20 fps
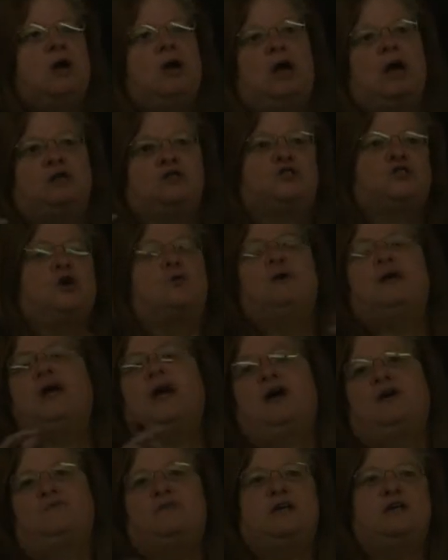And so we
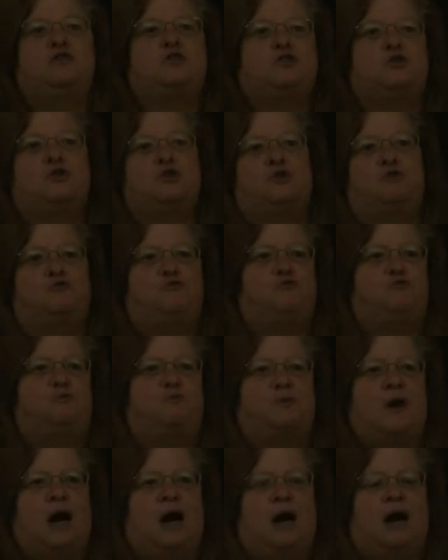have these two
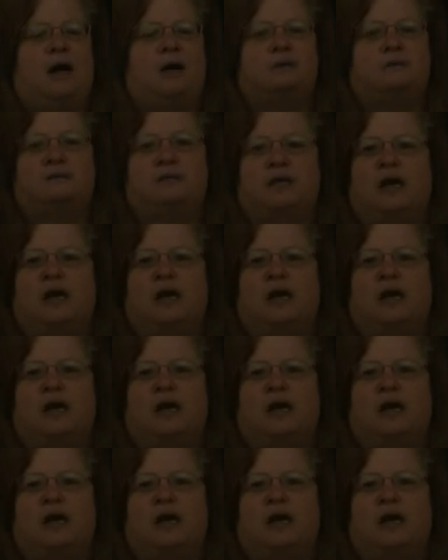uh,